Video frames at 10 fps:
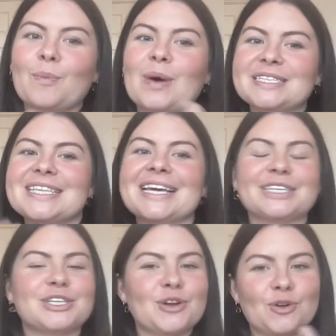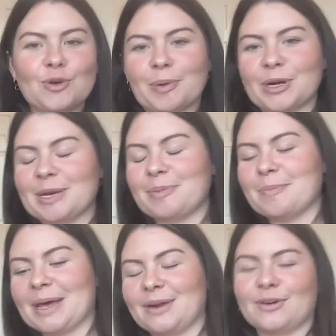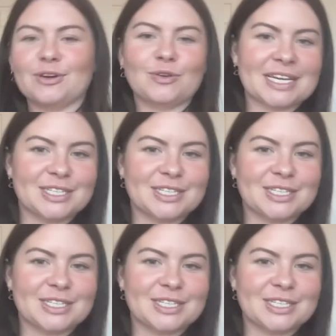once they get to know your body a bit better and you get to